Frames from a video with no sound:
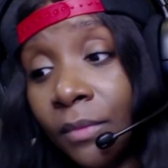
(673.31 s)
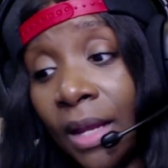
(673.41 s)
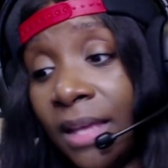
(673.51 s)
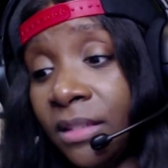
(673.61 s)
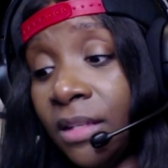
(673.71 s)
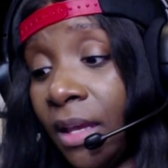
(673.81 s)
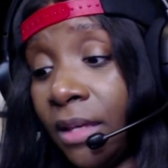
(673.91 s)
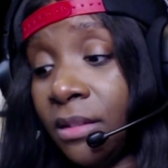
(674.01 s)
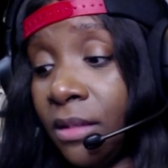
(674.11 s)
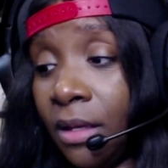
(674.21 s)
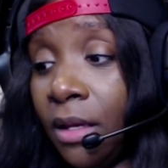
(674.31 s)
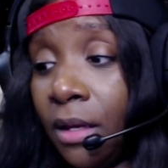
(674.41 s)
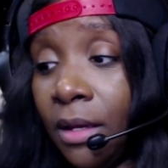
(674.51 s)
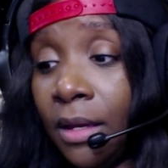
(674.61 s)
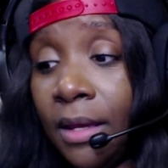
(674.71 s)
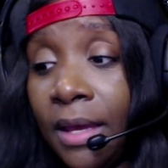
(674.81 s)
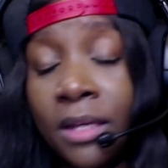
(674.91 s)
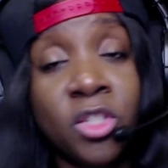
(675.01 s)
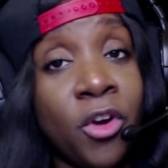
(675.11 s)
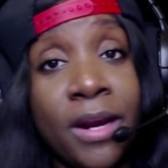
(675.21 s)

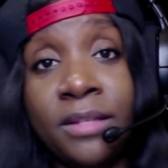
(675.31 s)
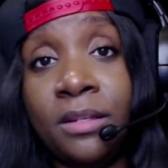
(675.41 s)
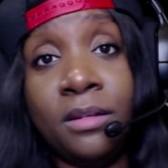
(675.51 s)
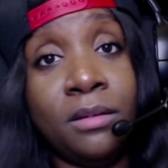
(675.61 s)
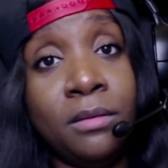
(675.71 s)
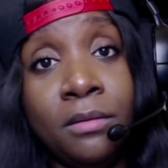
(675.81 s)
It's crazy.